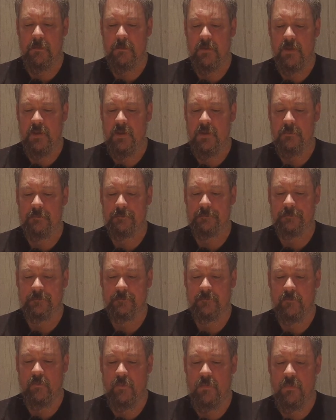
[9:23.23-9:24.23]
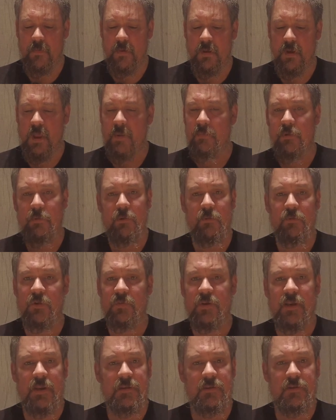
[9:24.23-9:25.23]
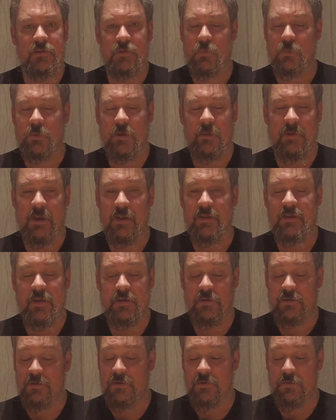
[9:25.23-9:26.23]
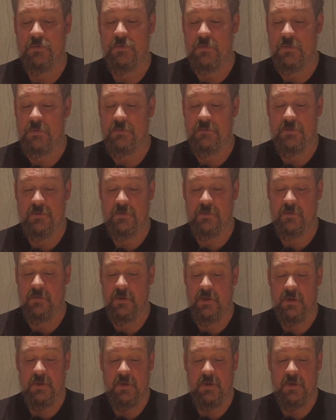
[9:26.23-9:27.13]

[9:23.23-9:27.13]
I probably would have guessed this would be about 10 years old. So